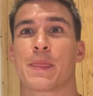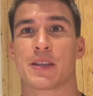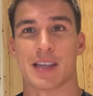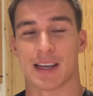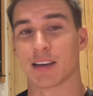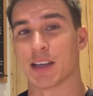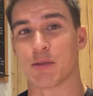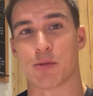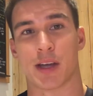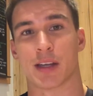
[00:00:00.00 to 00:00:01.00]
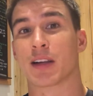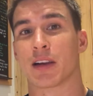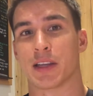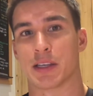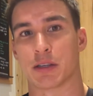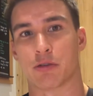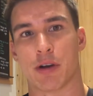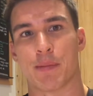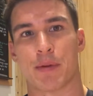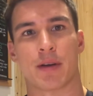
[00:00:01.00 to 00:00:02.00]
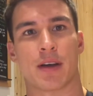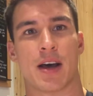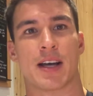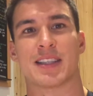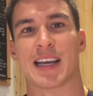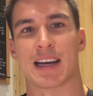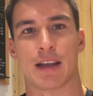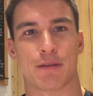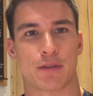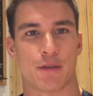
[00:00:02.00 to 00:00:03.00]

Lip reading: Secondly, we had a clean grip deadlift,